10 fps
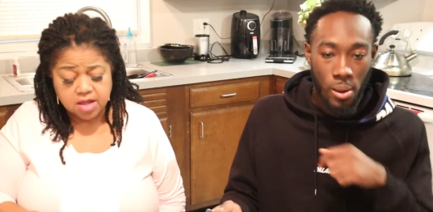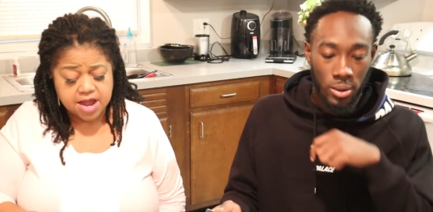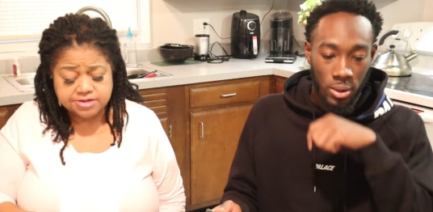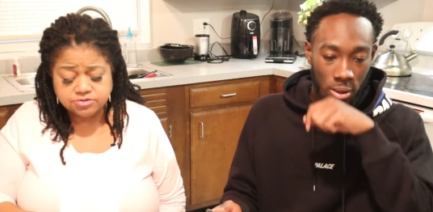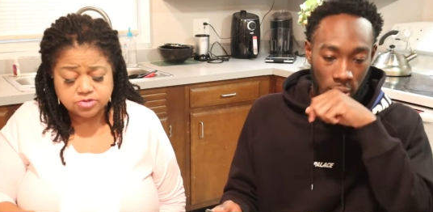
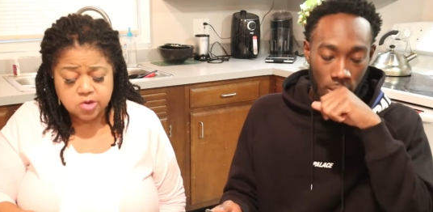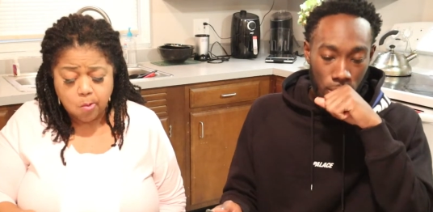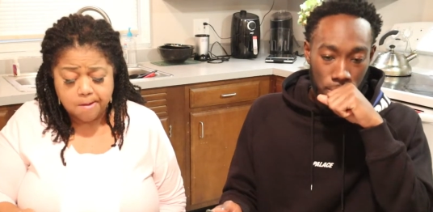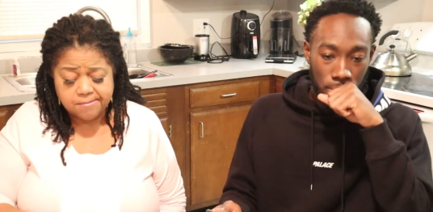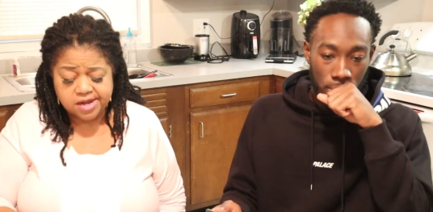Speaker 1: I don't know
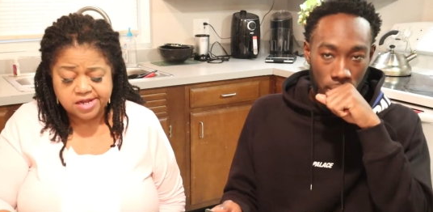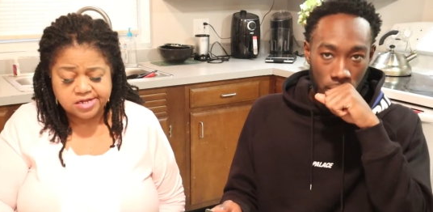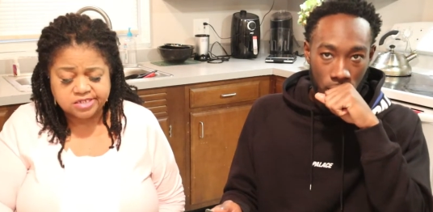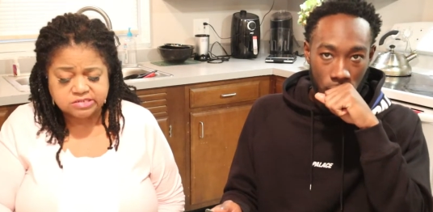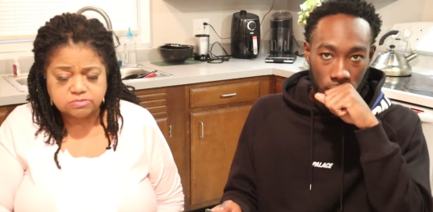what my
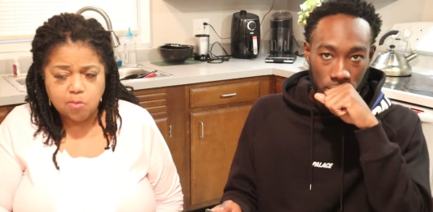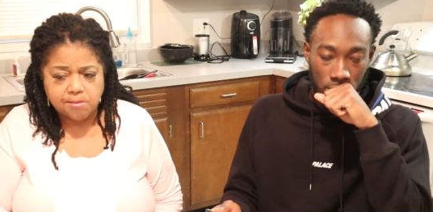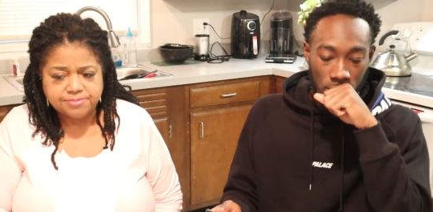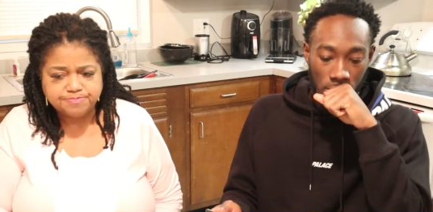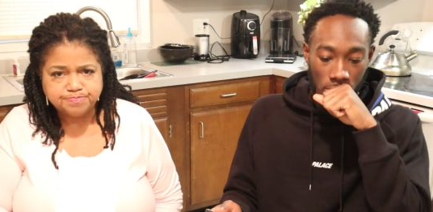um,
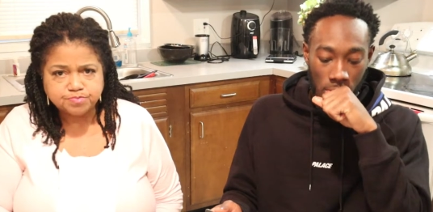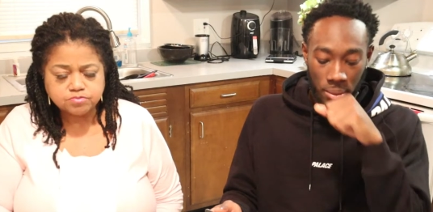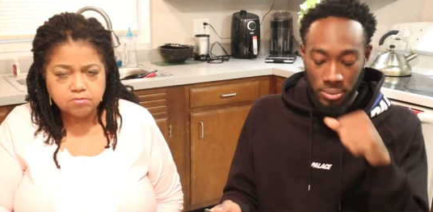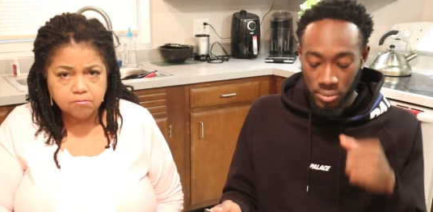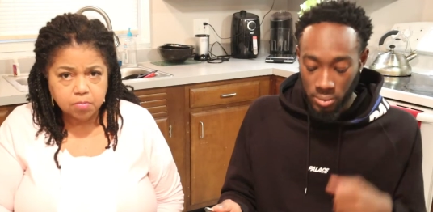
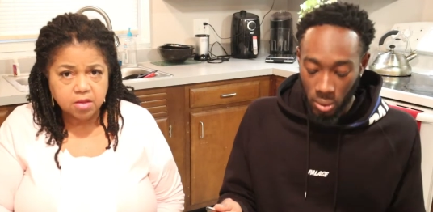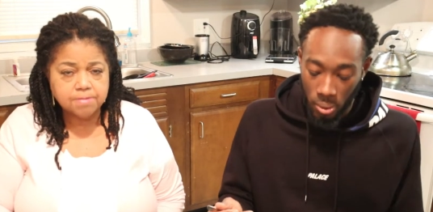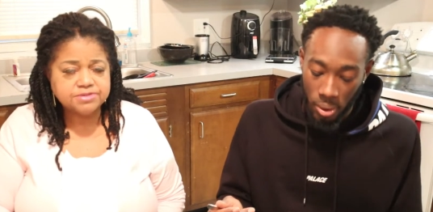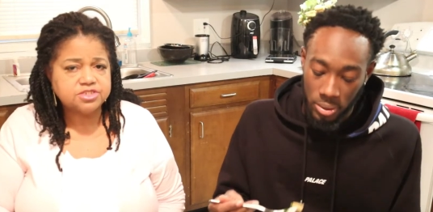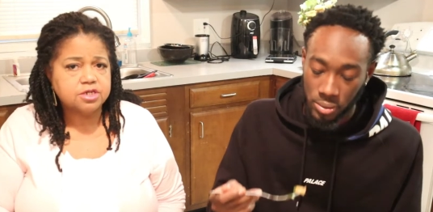
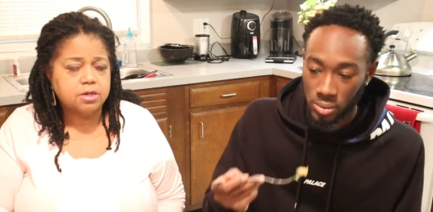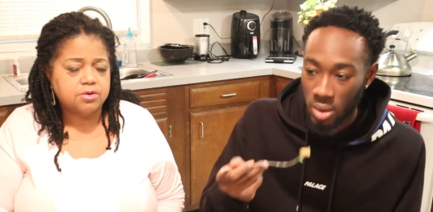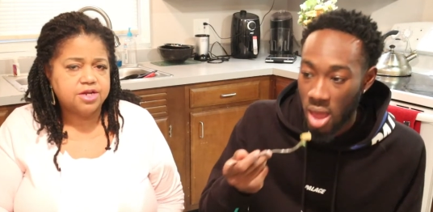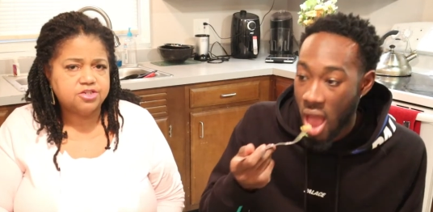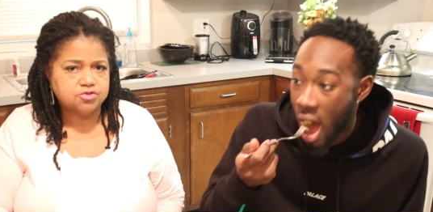particular
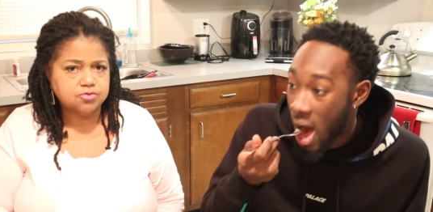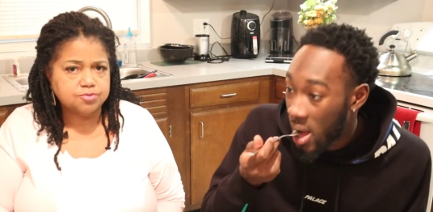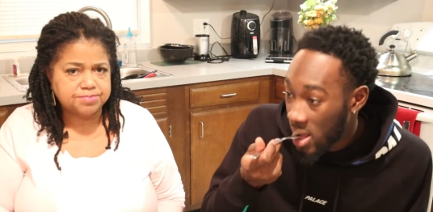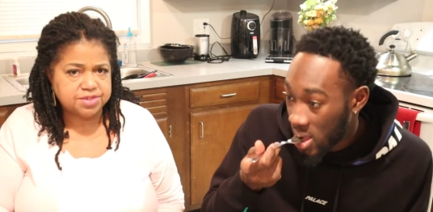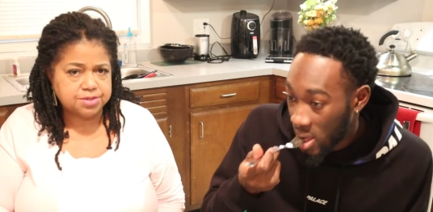age
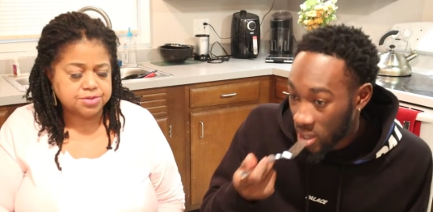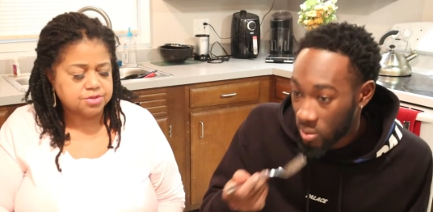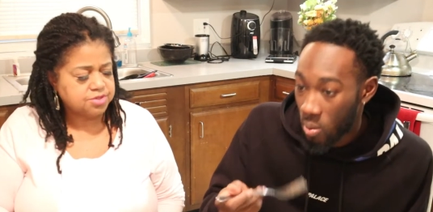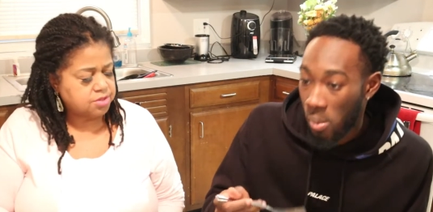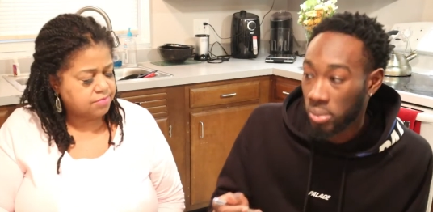group is
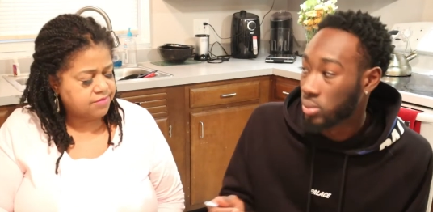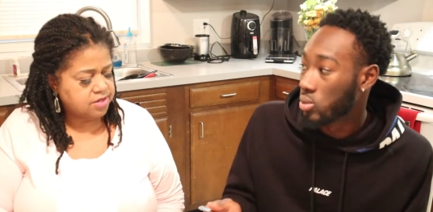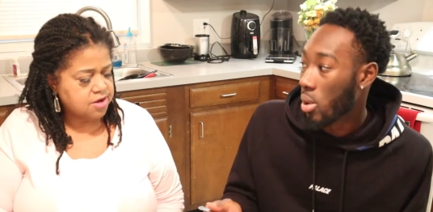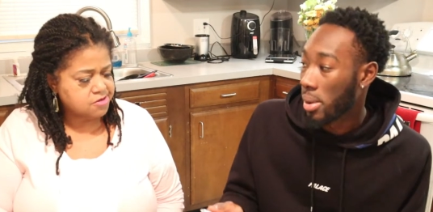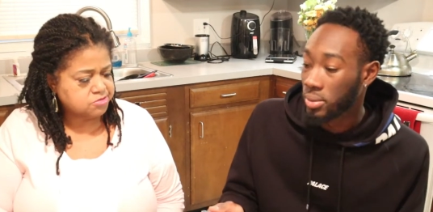on these
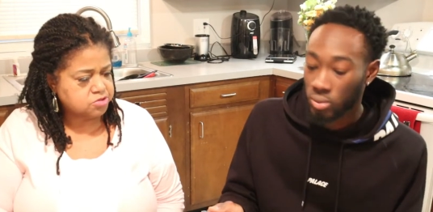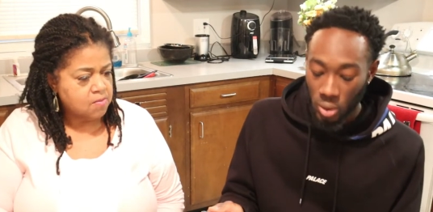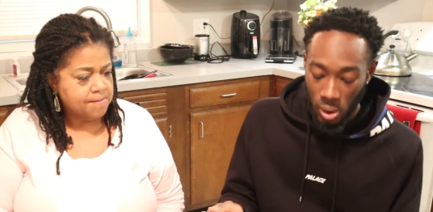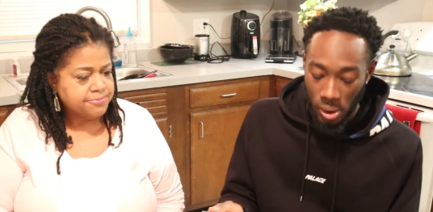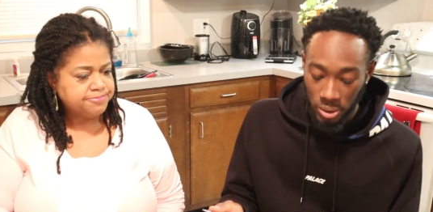videos.
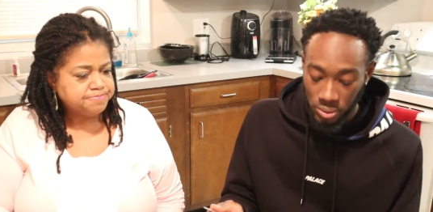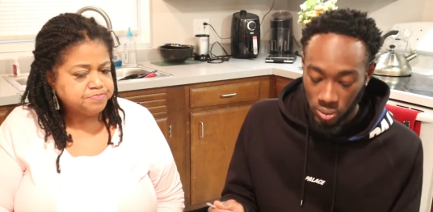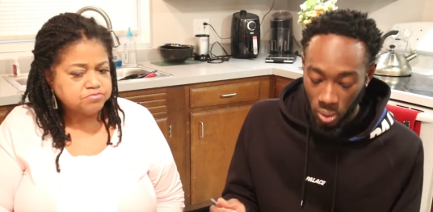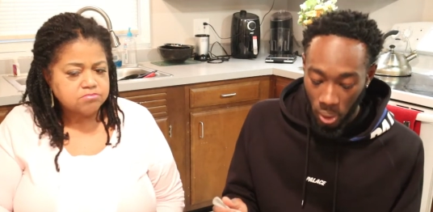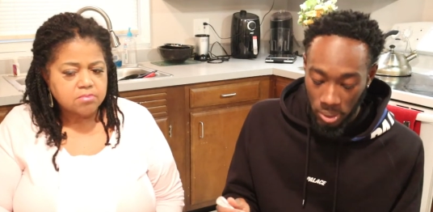Oh.
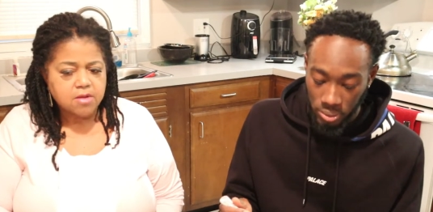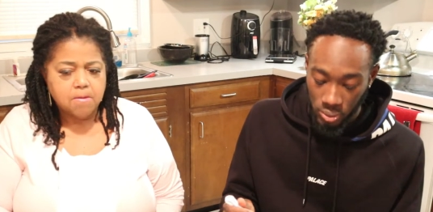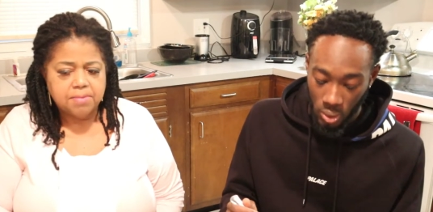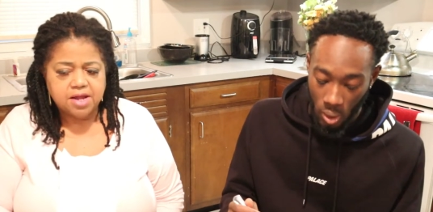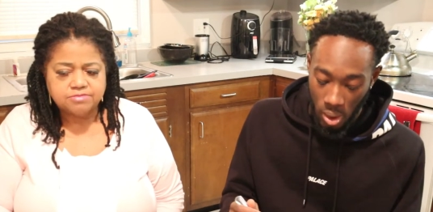
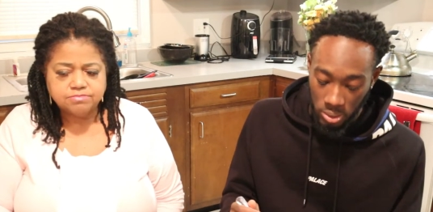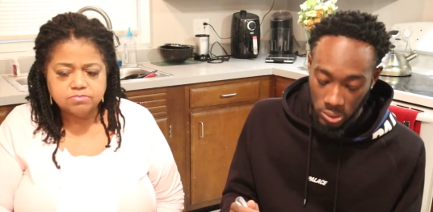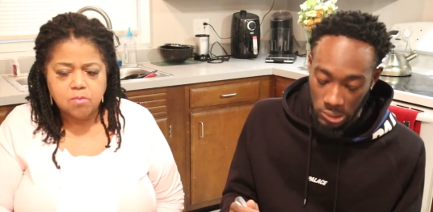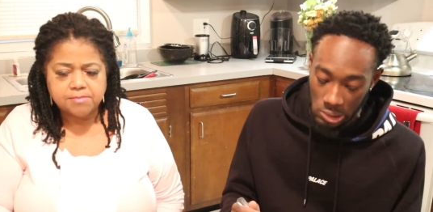But